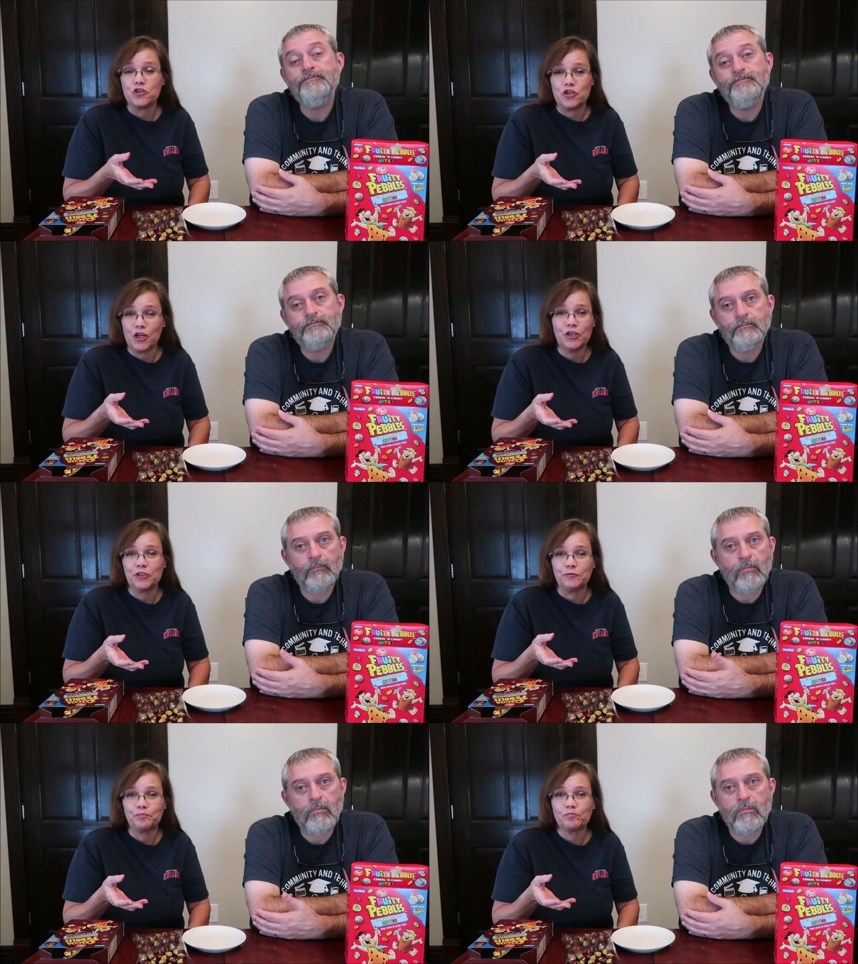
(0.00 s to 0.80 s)
Speaker 1: should
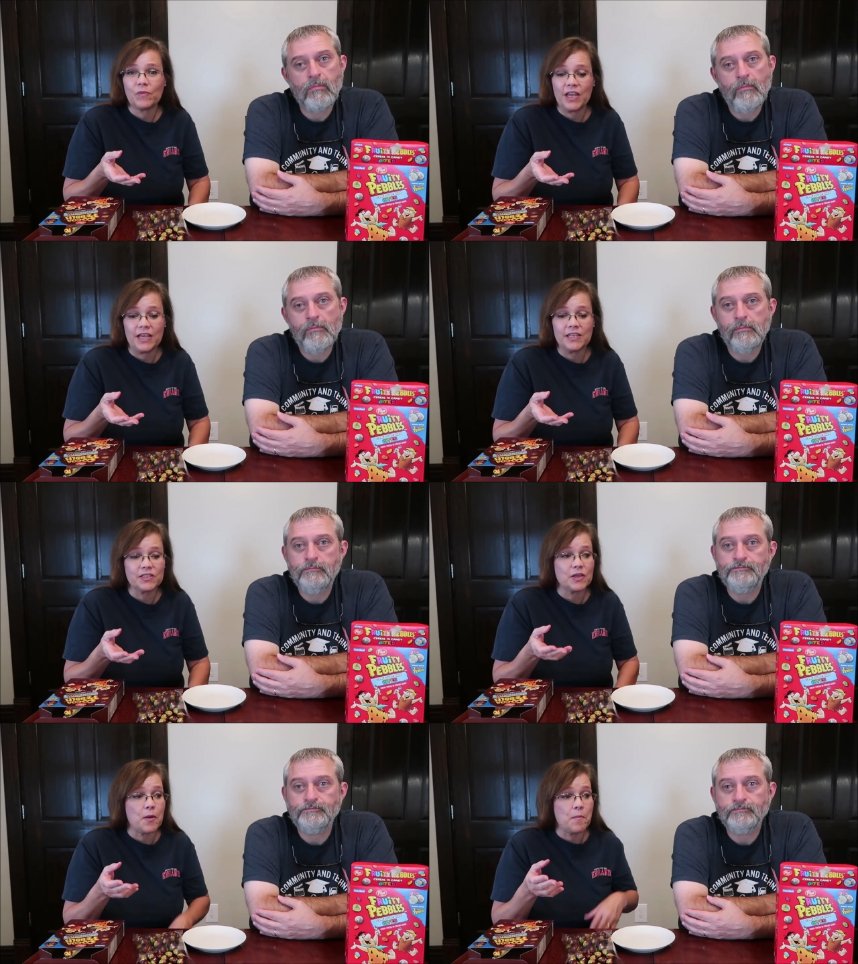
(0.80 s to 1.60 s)
do
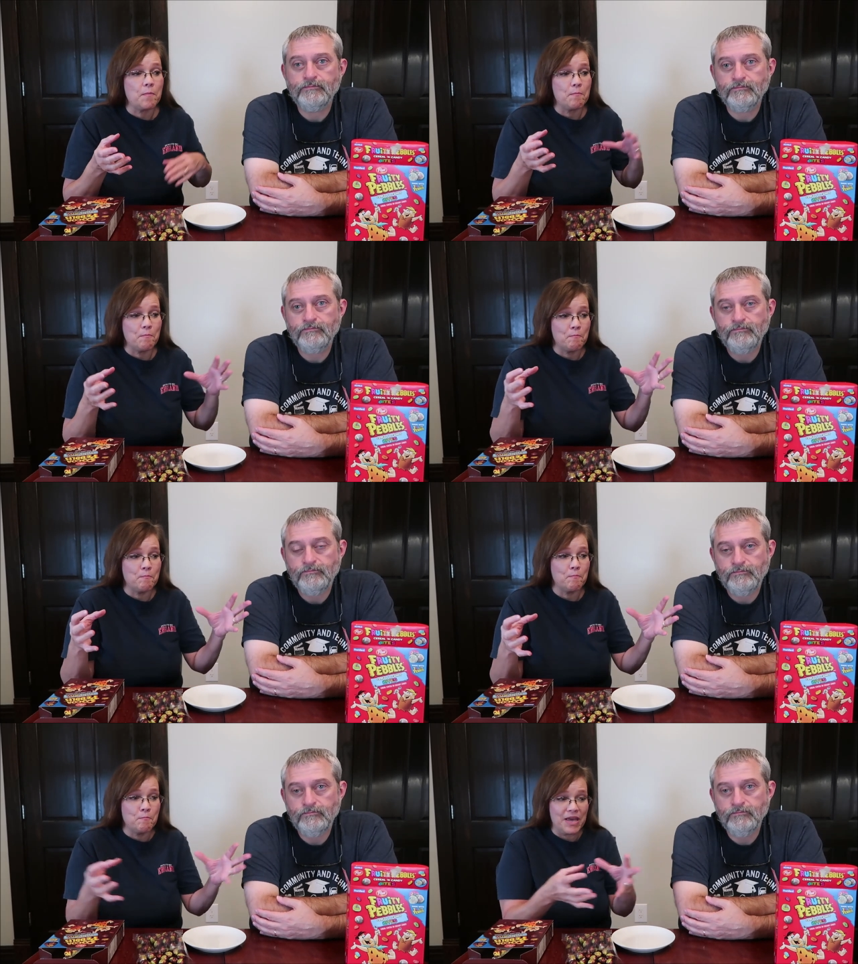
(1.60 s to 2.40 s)
is
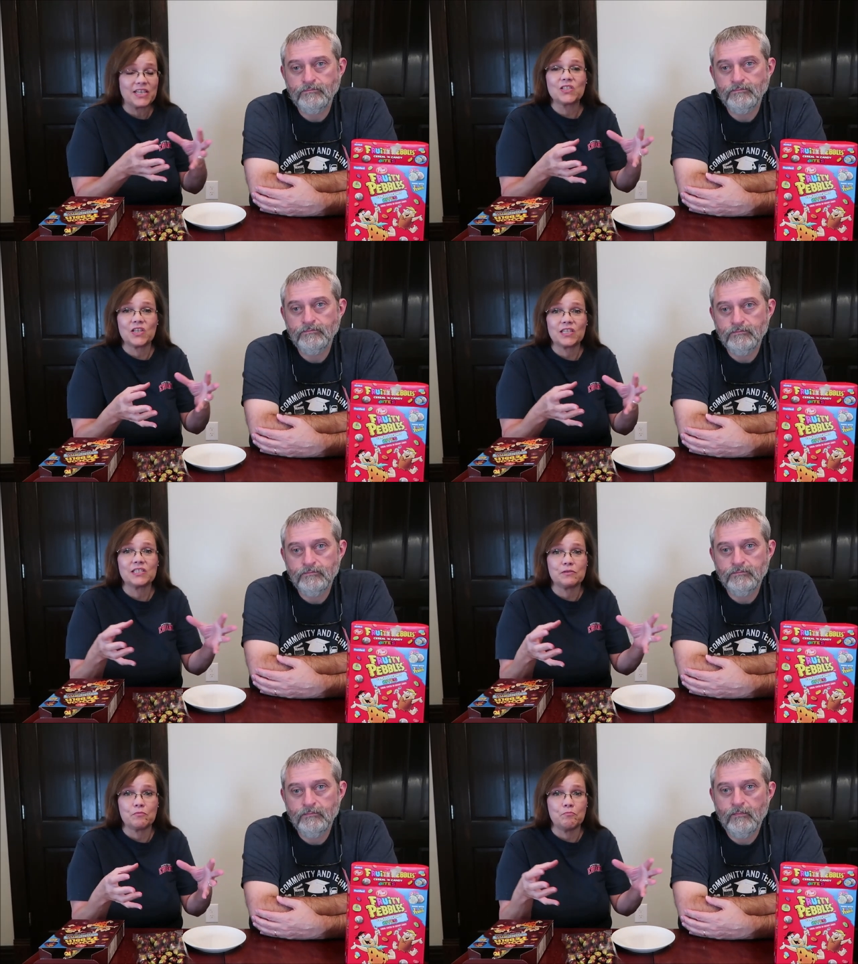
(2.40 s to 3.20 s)
mix
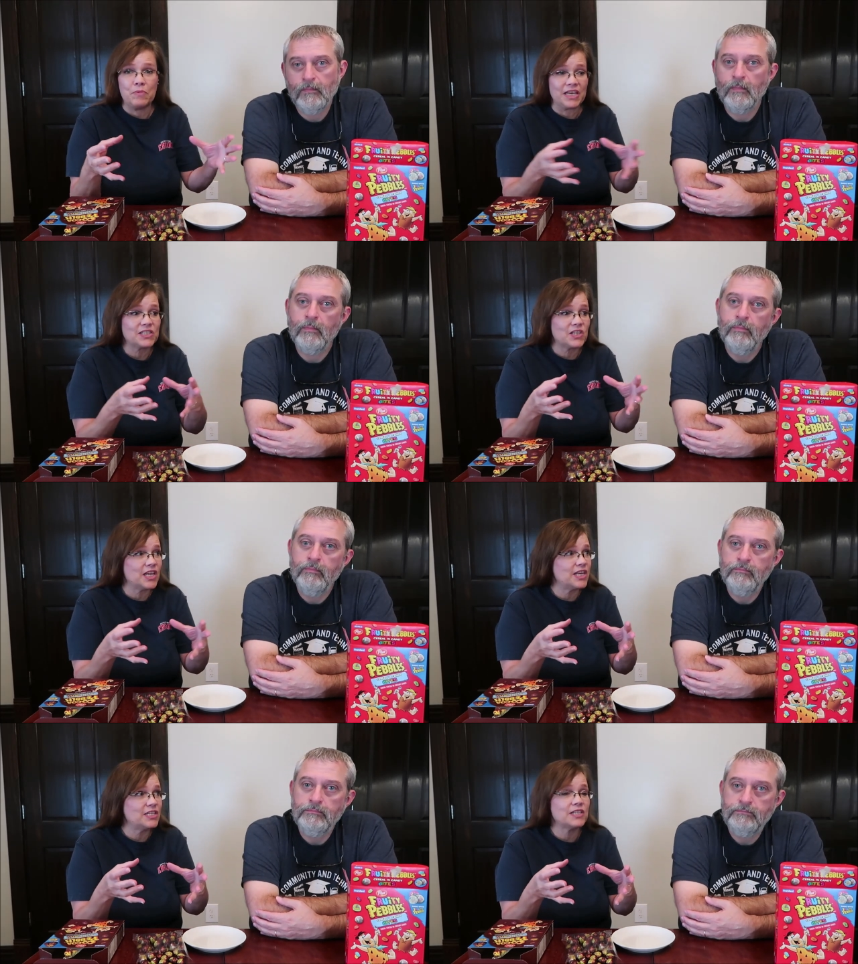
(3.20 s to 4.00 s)

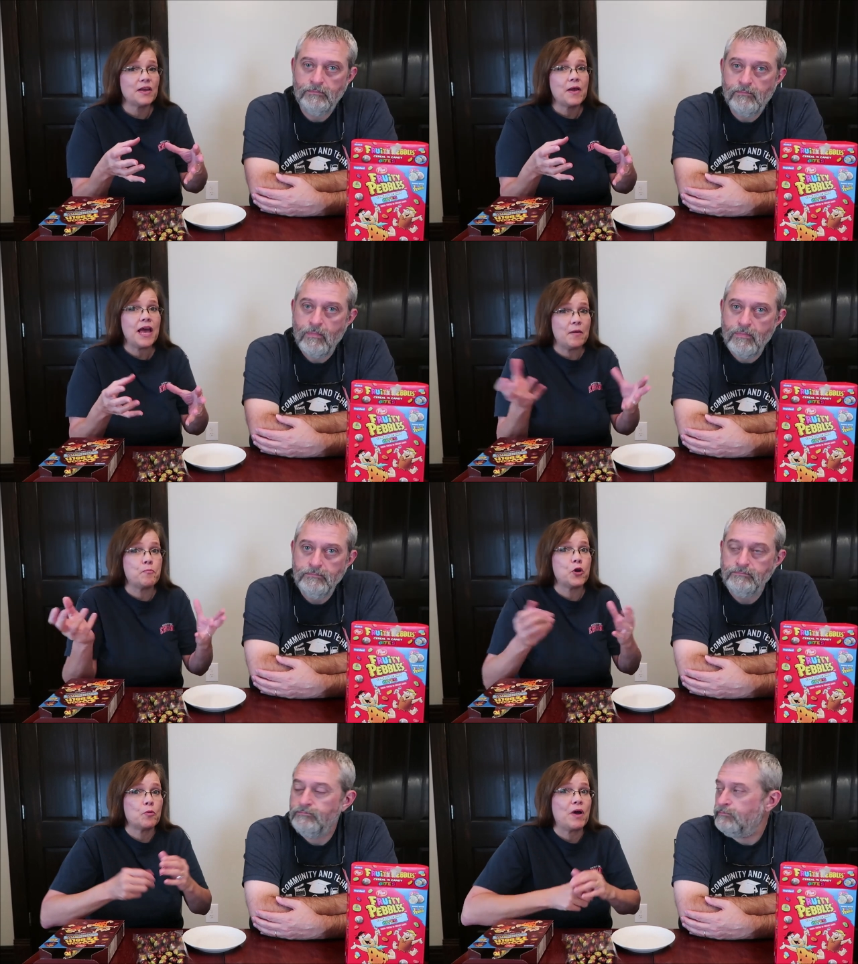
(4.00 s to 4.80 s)
these
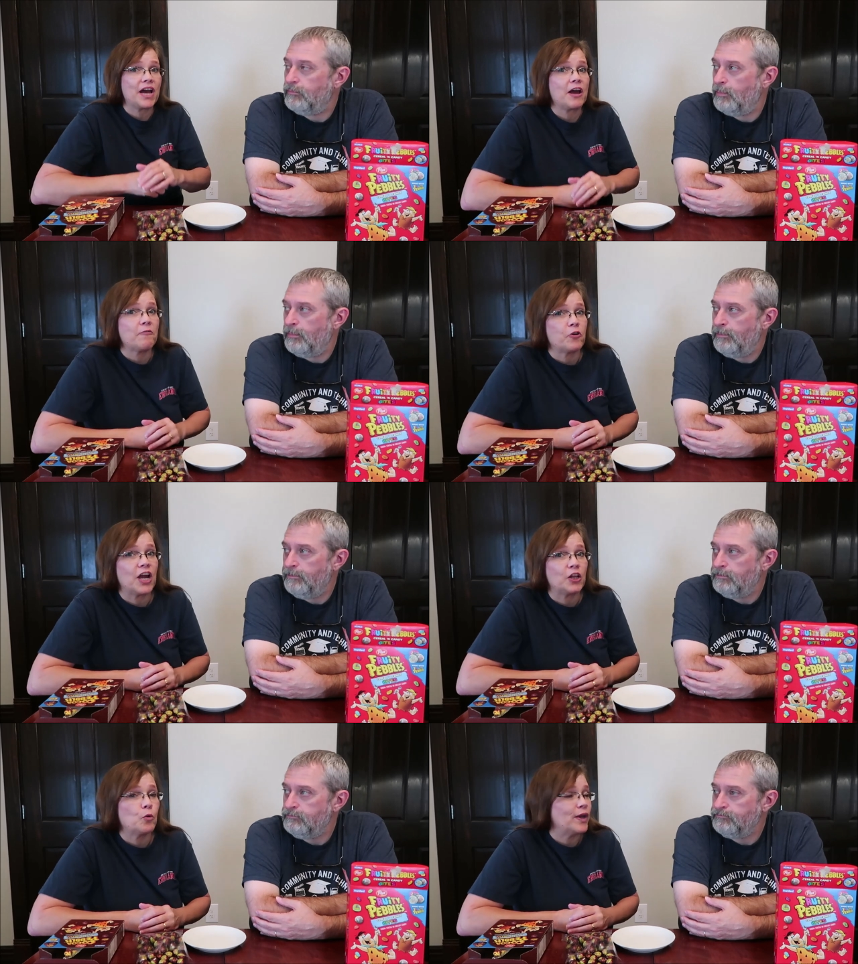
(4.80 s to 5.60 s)
and put a bag out for
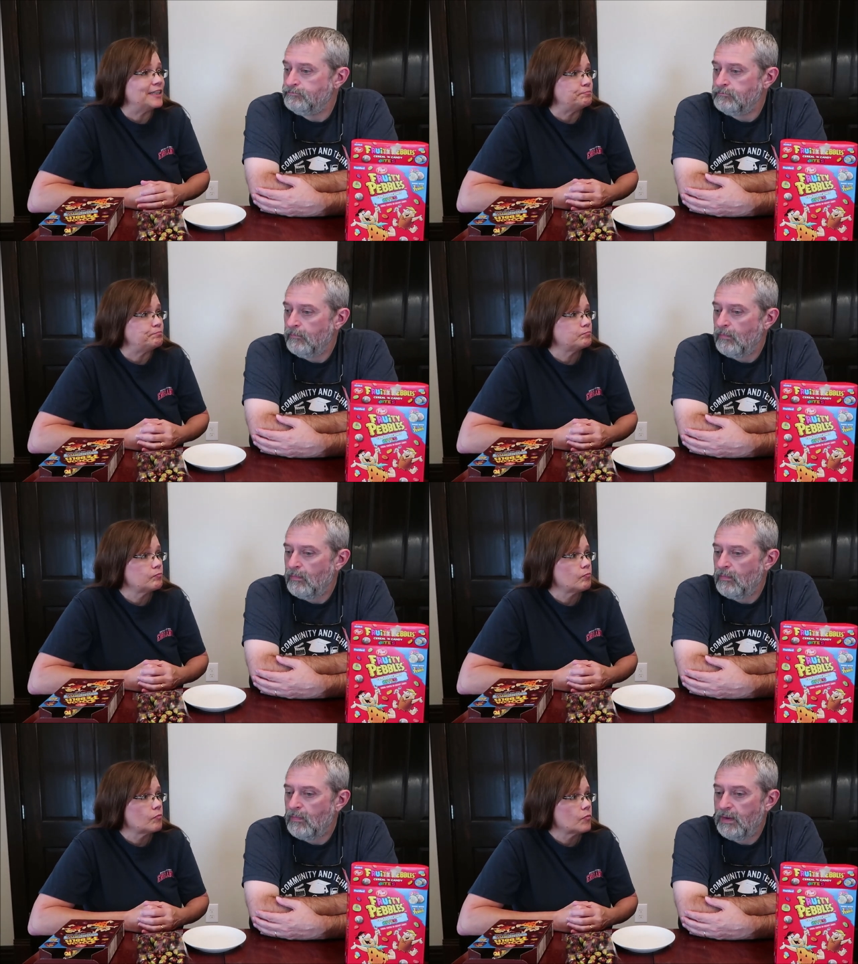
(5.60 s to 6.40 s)
Halloween.
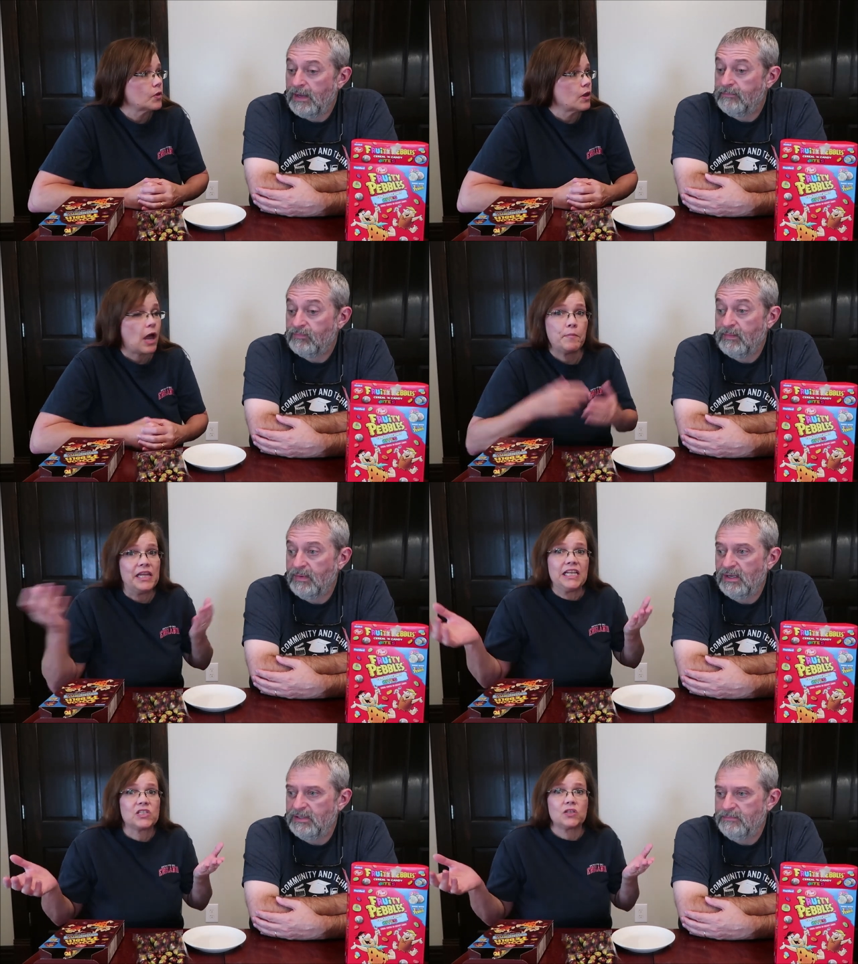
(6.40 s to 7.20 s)
Yeah, I
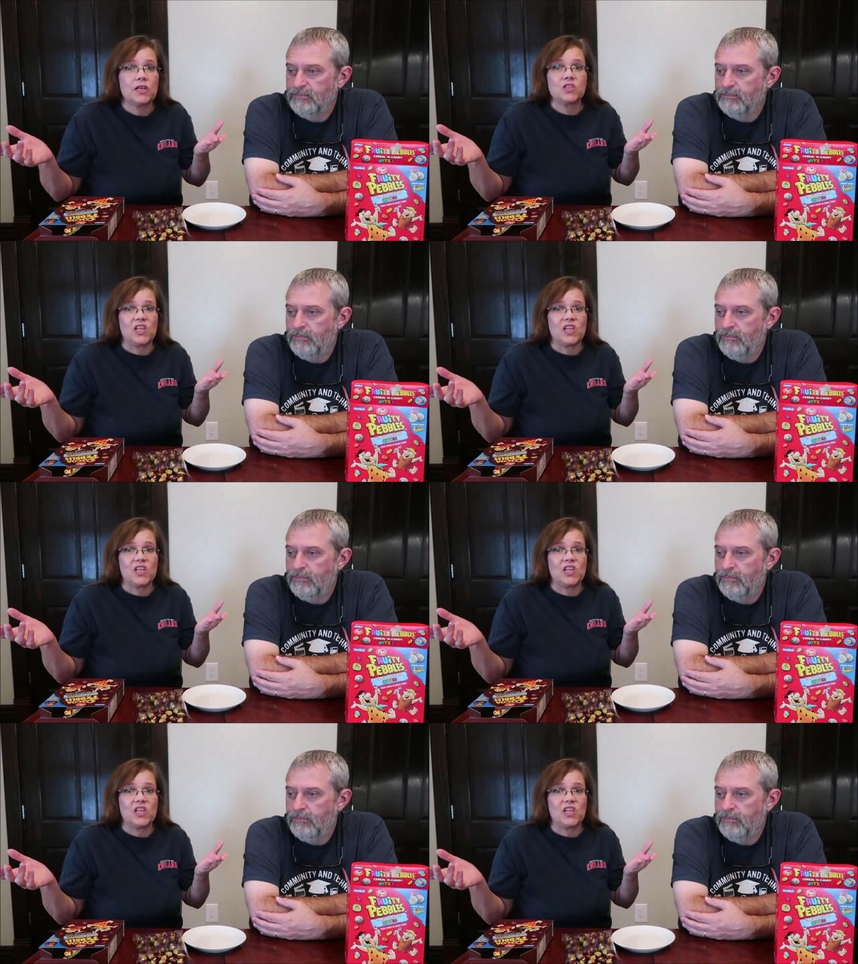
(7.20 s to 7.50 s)
mean, it's